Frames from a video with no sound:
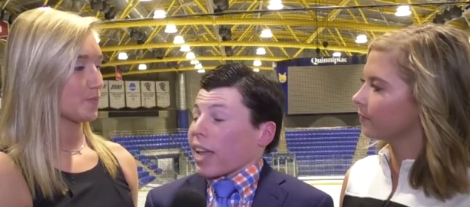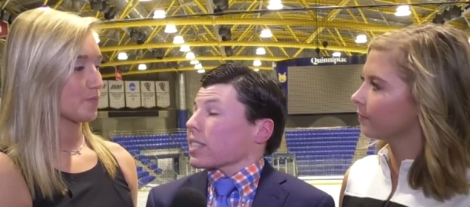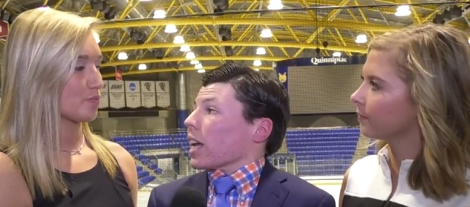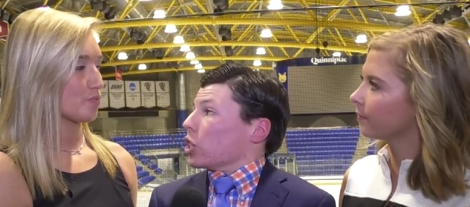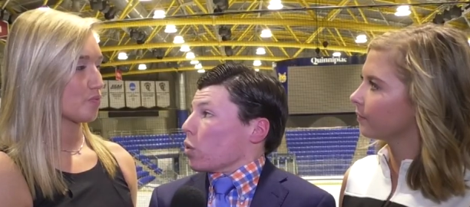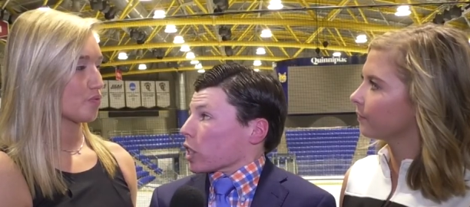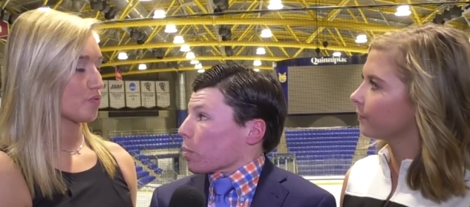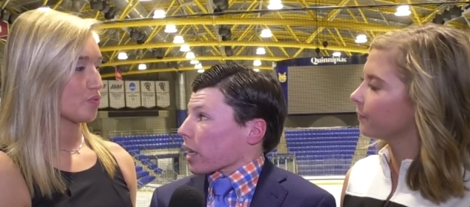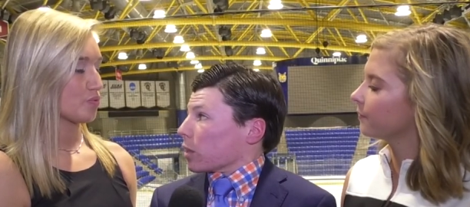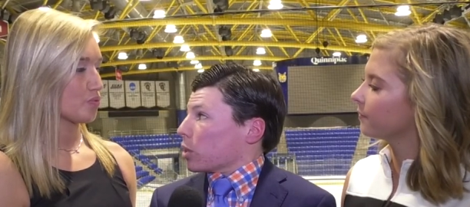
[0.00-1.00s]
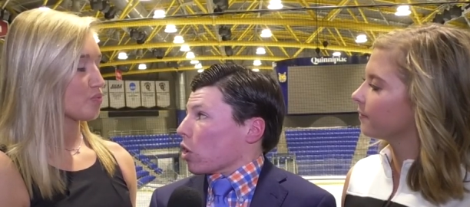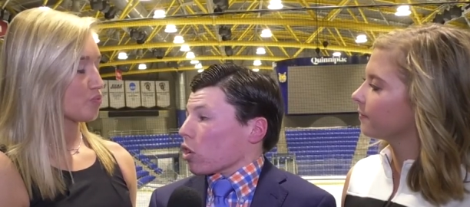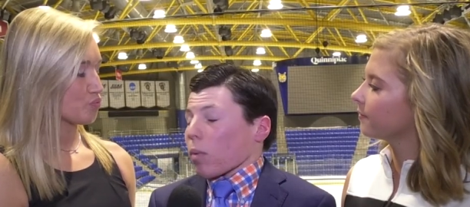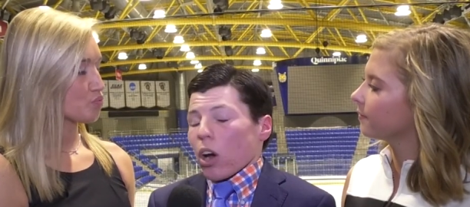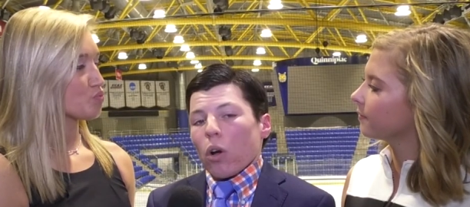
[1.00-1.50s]
Speaker 1: against. I do expect him to go
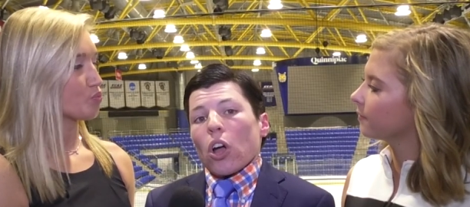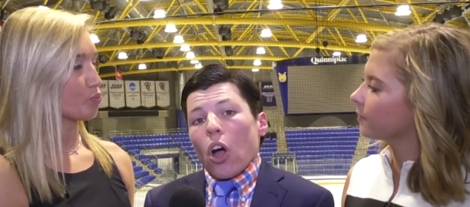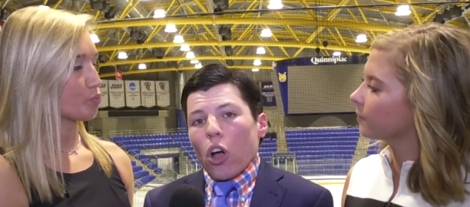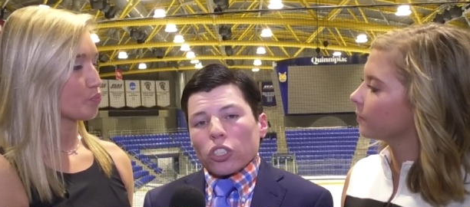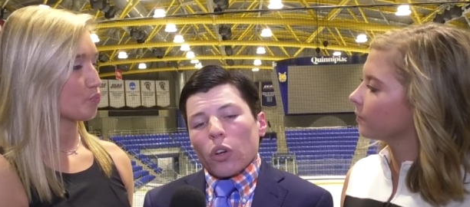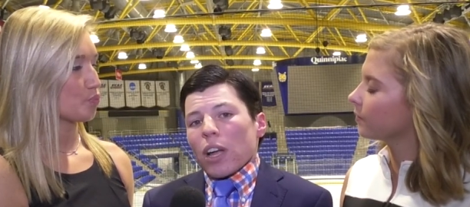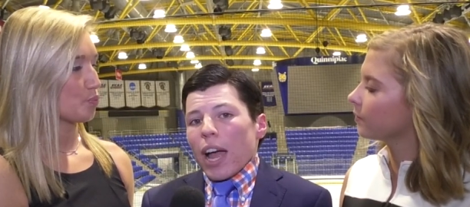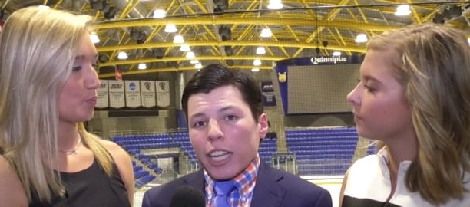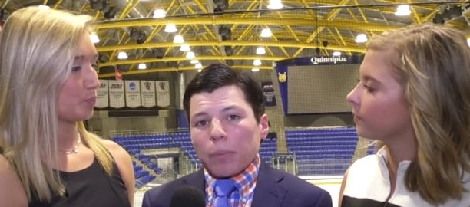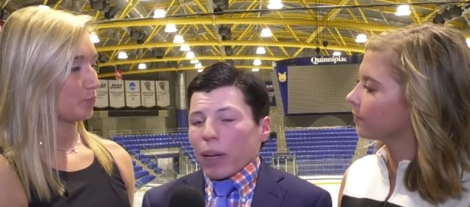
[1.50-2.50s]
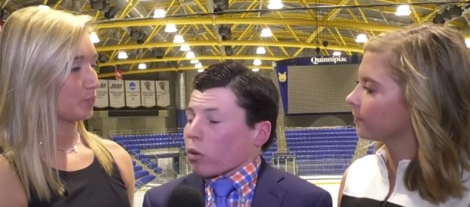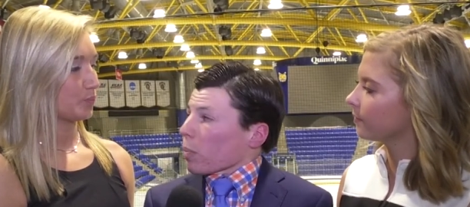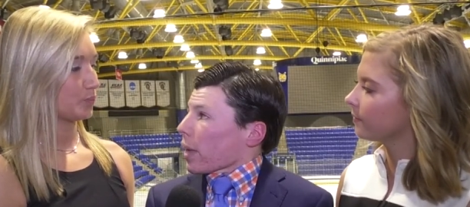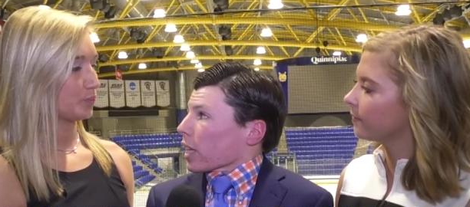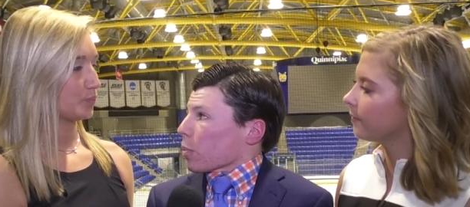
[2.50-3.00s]
tomorrow. Also, I expect
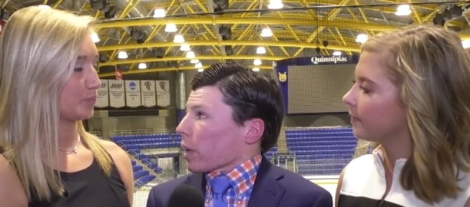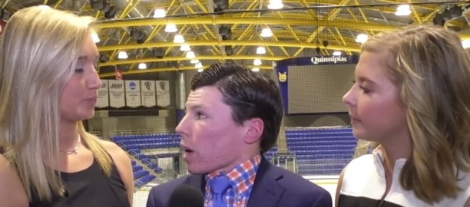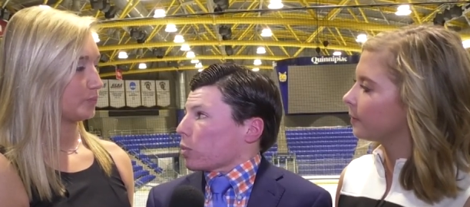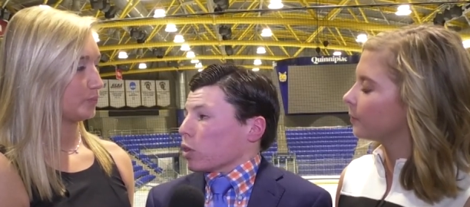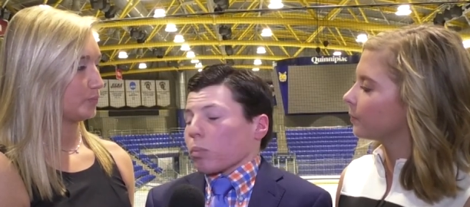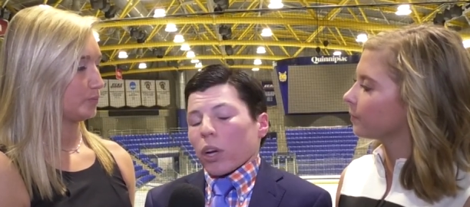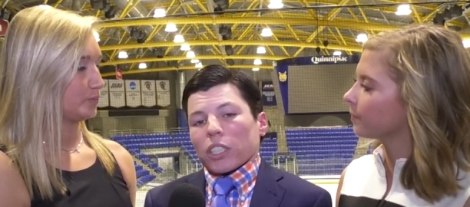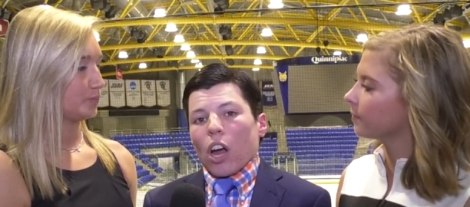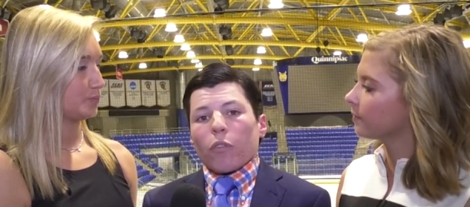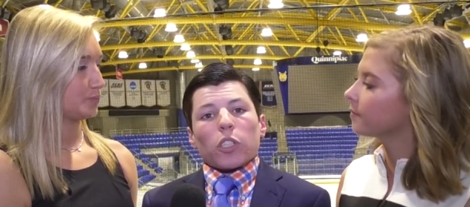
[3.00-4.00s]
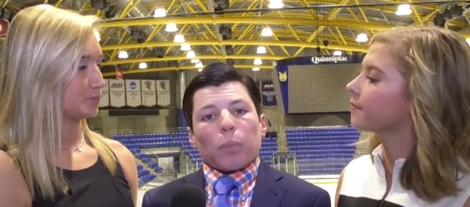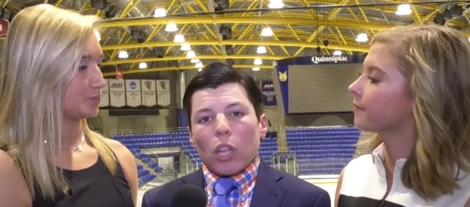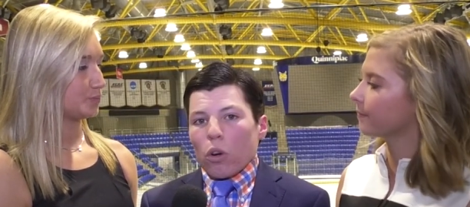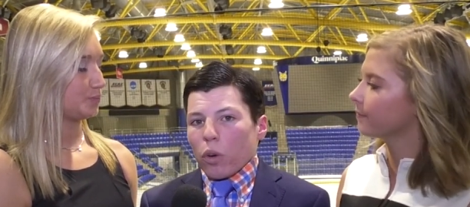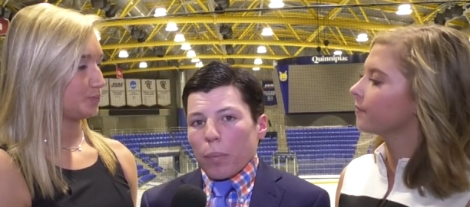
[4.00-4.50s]
Quinnipiac to pick up two points. Harvard's
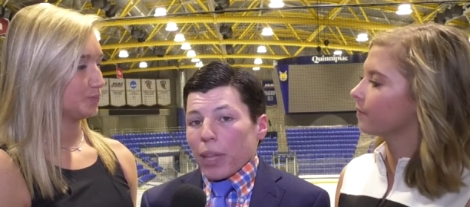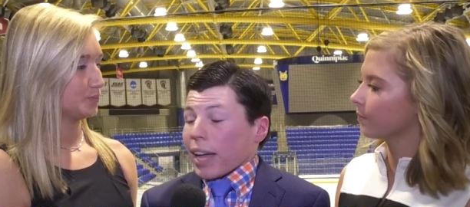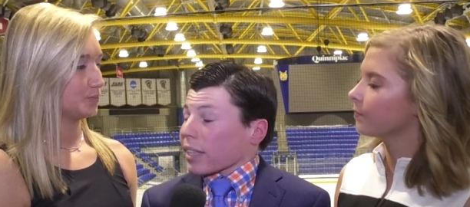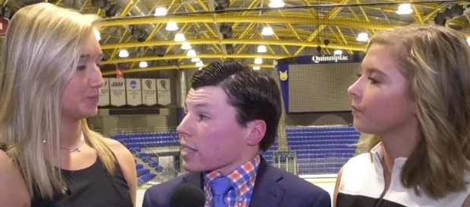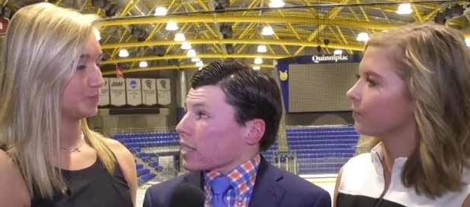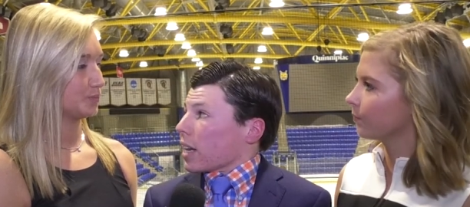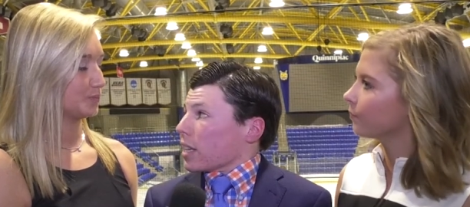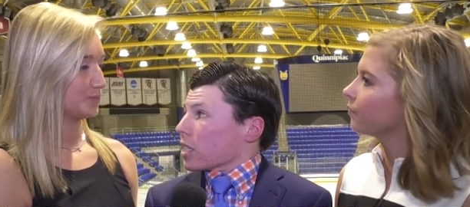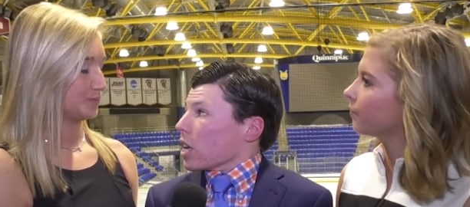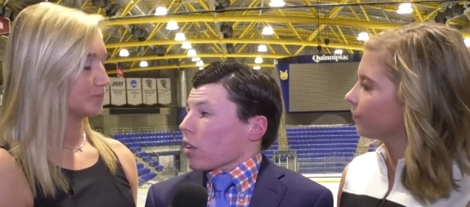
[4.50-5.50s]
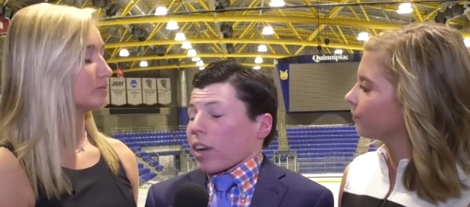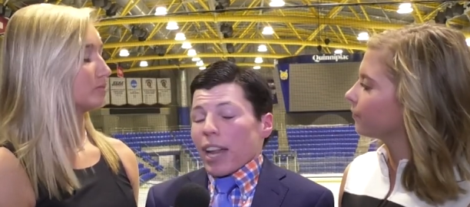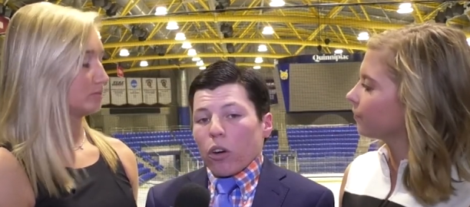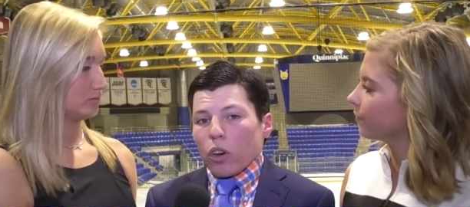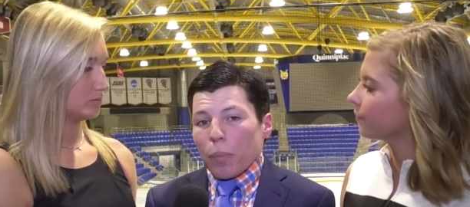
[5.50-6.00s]
below Quinnipiac in the standings. Right
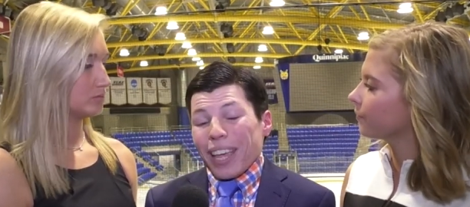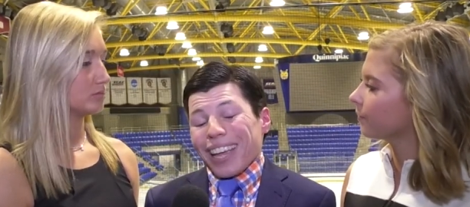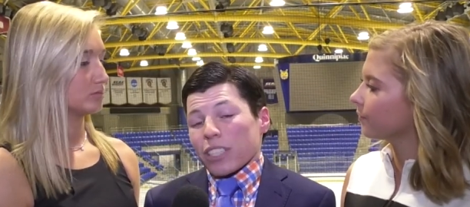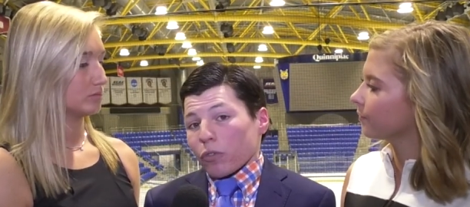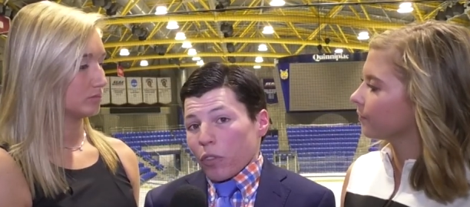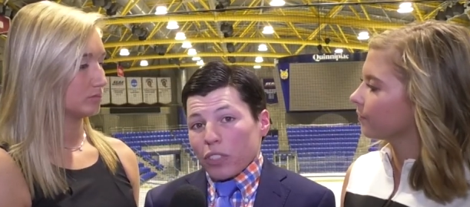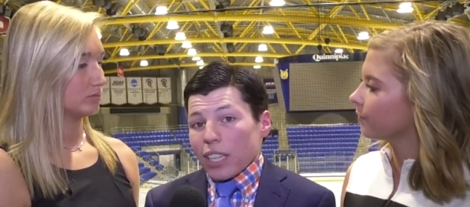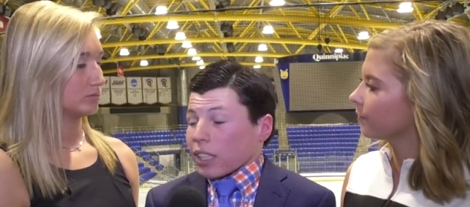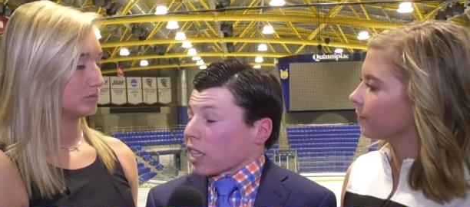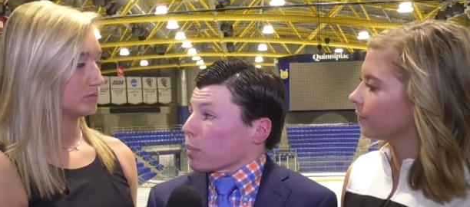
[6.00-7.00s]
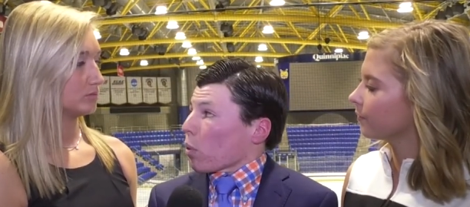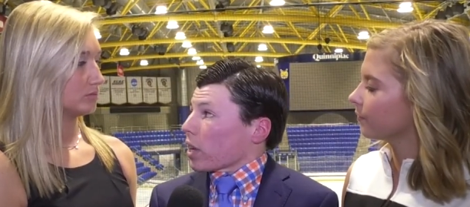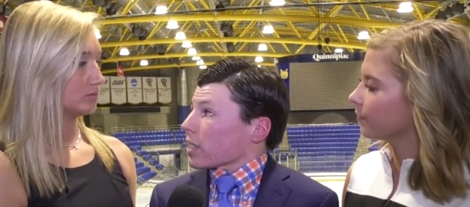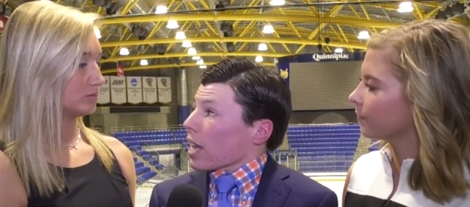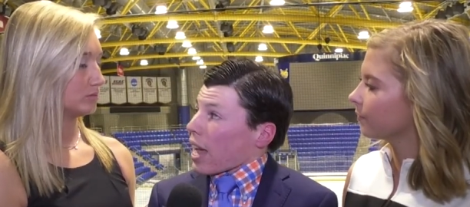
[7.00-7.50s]
now, Quinnipiac has 15 league
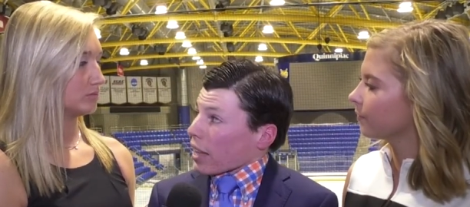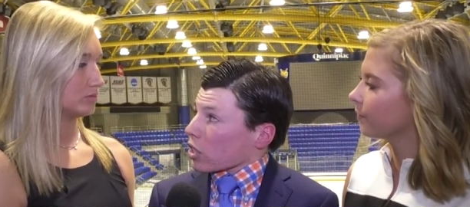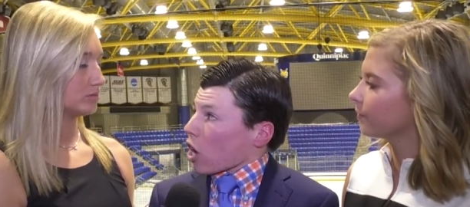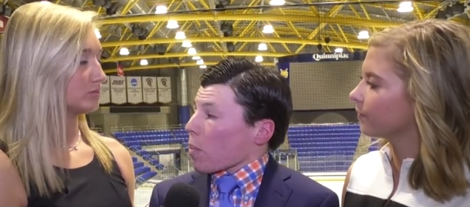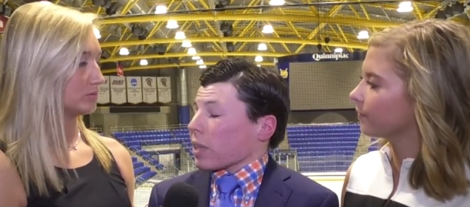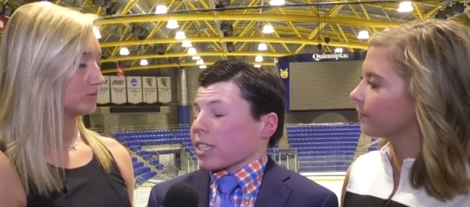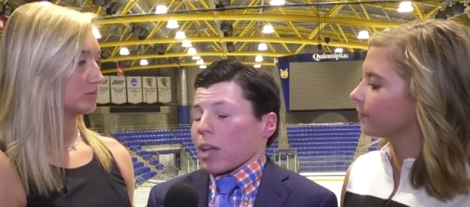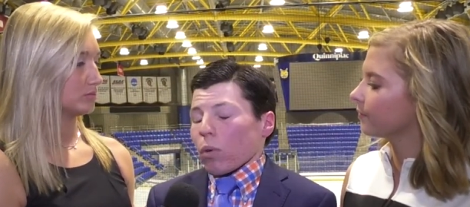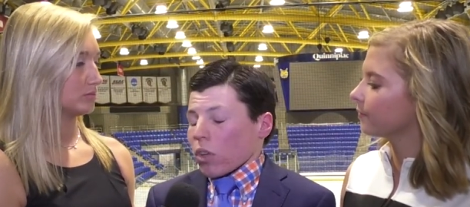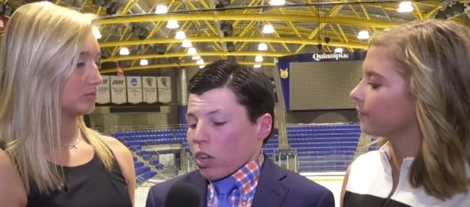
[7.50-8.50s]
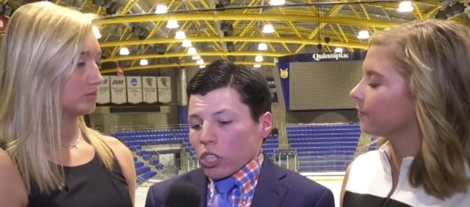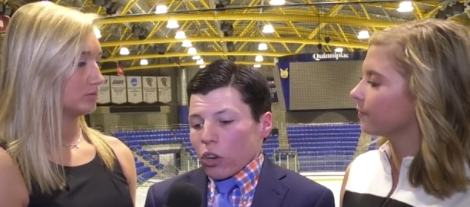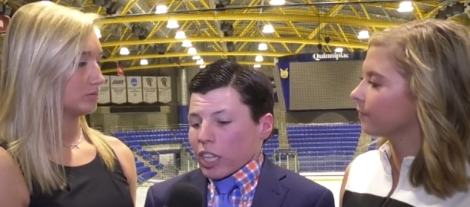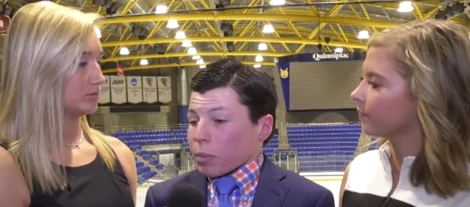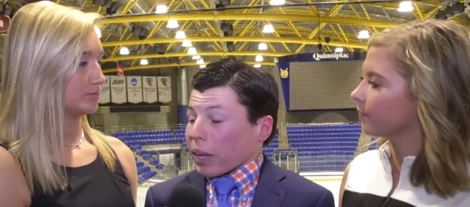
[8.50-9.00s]
points at the top of the table, so
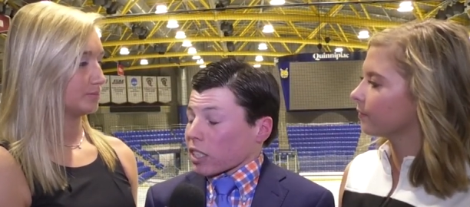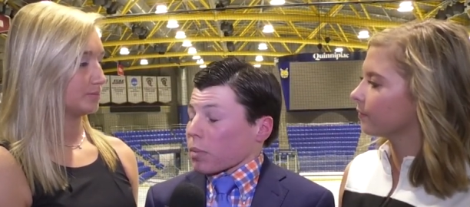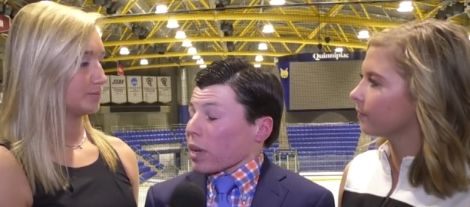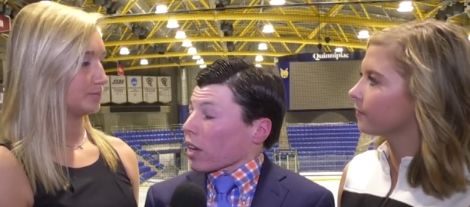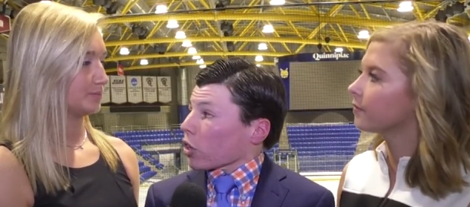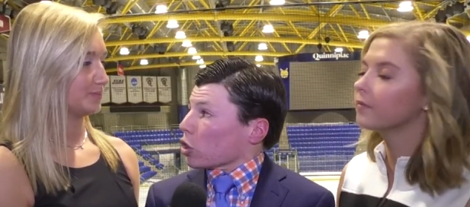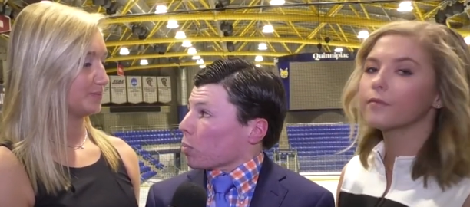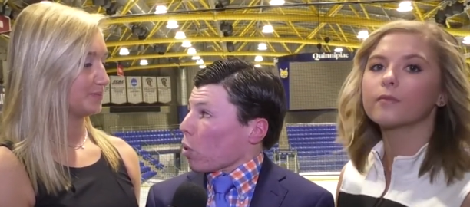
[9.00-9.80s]
I expect it to be another two